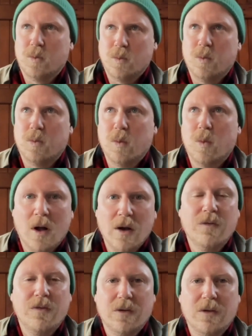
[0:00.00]
One of
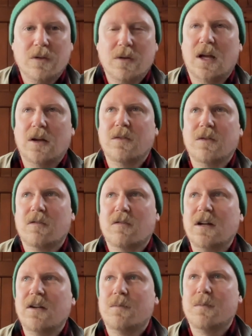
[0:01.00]
the kind of the
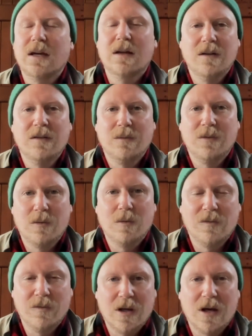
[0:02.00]
greatest mechanisms to
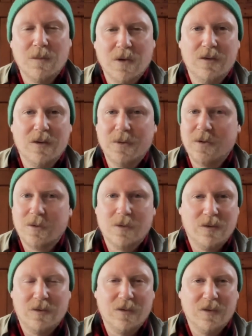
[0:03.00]
overcome those
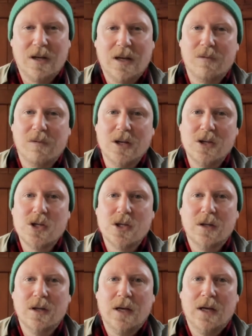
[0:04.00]
obstacles is collaboration.
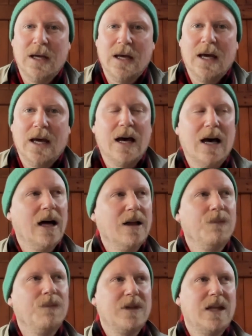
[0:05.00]
And
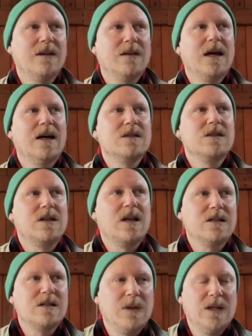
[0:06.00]
yeah. that that's
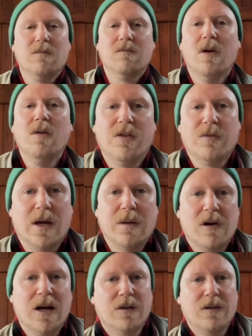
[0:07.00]
that's been the root of my
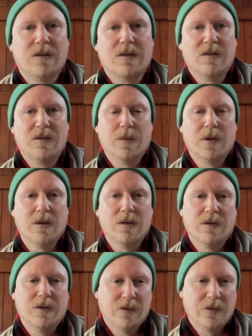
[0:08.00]
practice, I suppose.
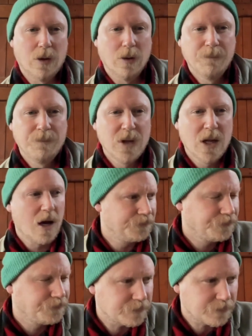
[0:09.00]
So,
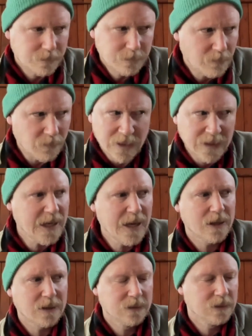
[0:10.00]
yeah,
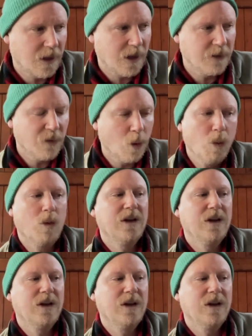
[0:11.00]
I've always